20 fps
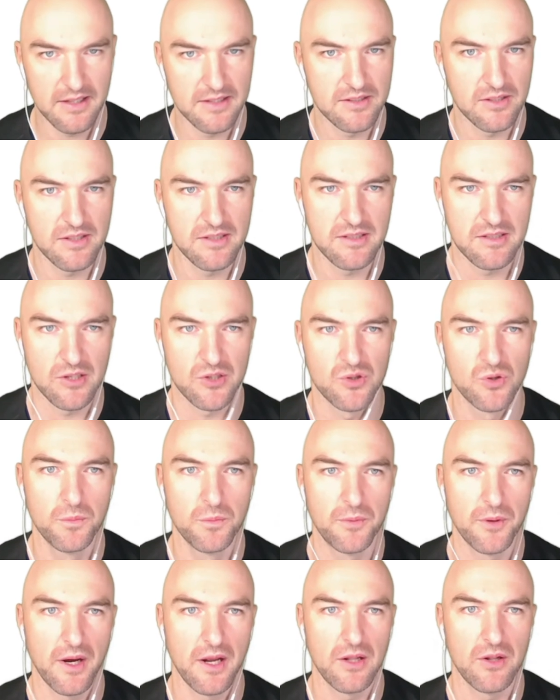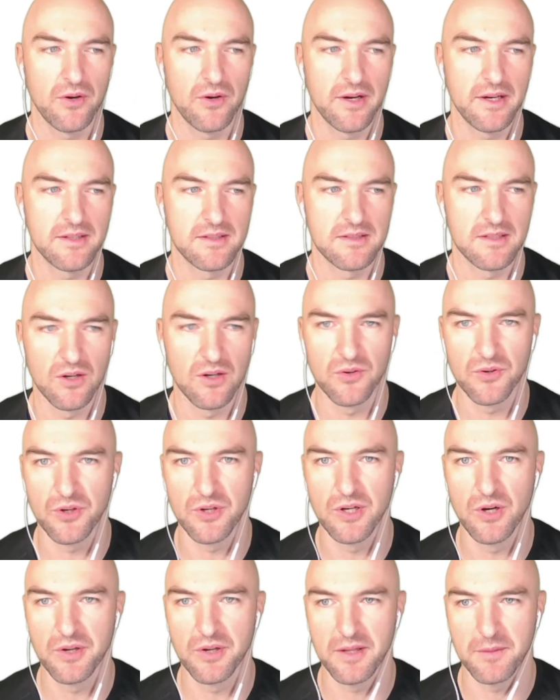So this is a superalloy, so you
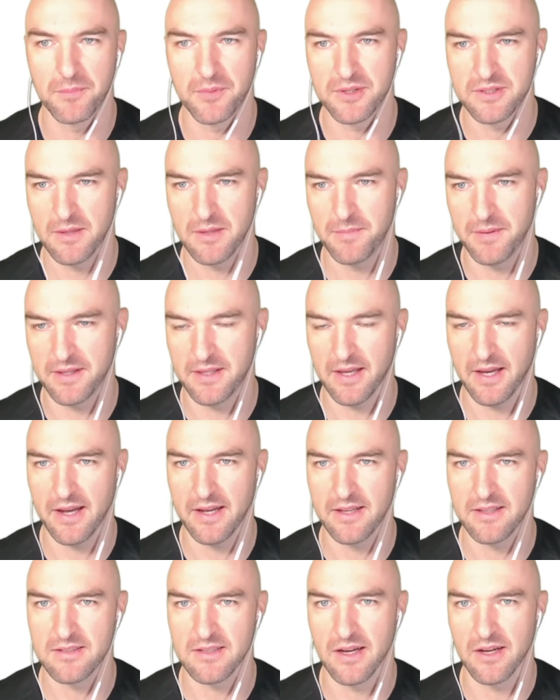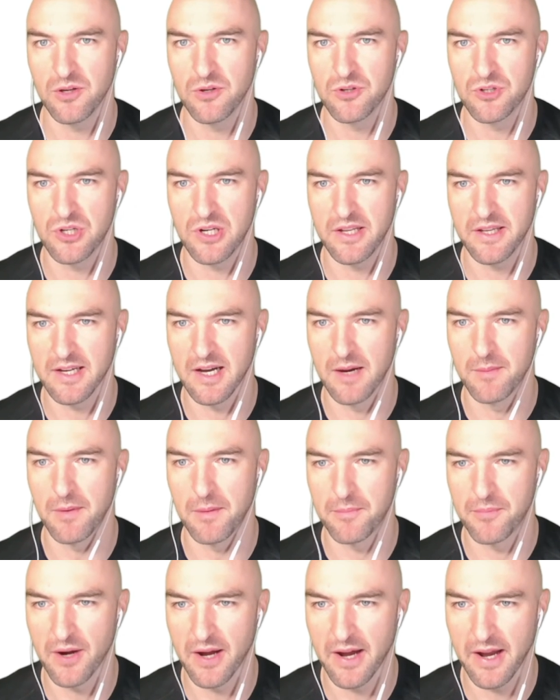know that precipitates are usually gamma
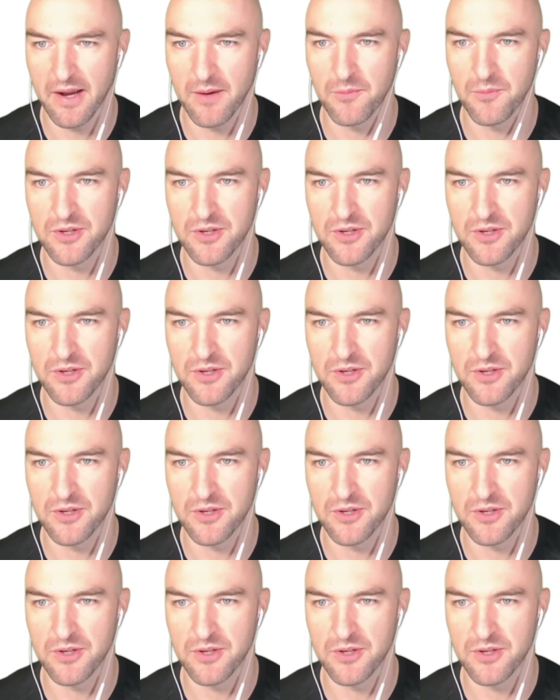prime,